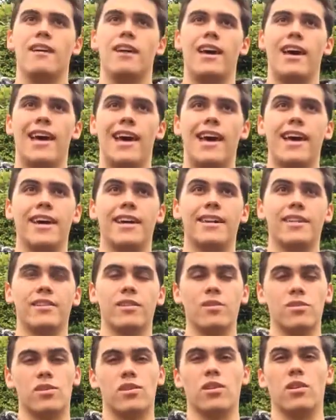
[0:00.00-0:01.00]
and
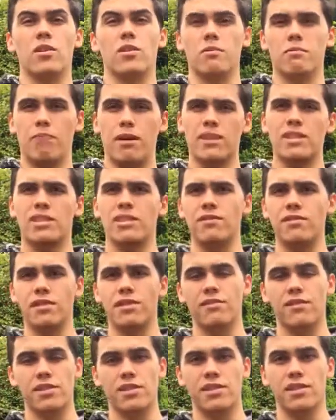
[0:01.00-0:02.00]
also parts of
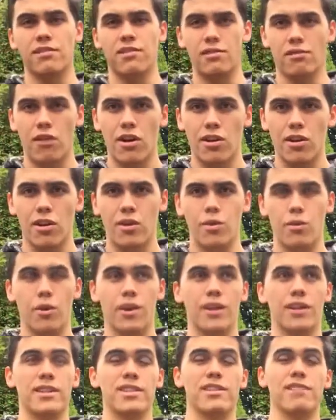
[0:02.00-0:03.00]
University of Toronto
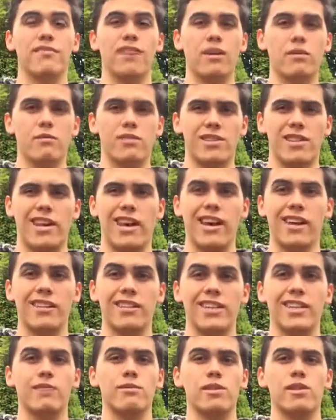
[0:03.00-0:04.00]
where this event was held,
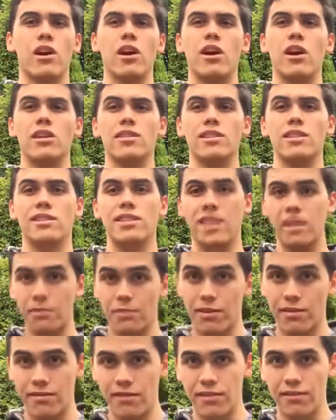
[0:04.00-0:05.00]
and it was called
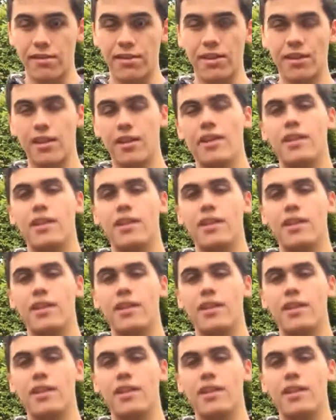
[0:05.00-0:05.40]
TimberFever.